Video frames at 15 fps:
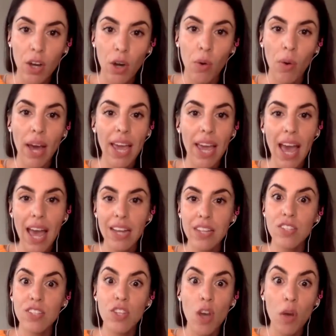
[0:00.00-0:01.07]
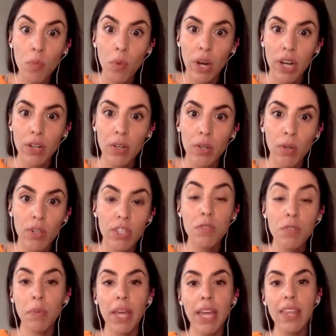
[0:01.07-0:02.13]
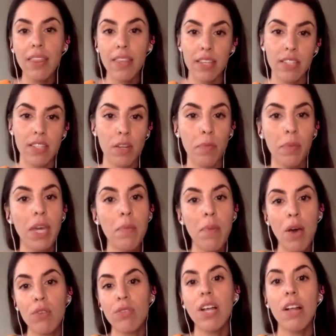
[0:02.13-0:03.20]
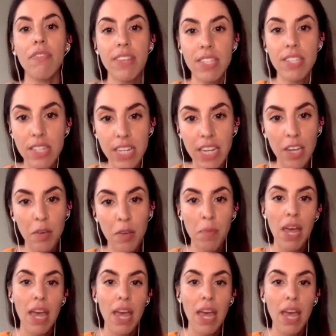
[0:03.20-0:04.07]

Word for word: 10 years ago, I had someone who explained this to me about self esteem,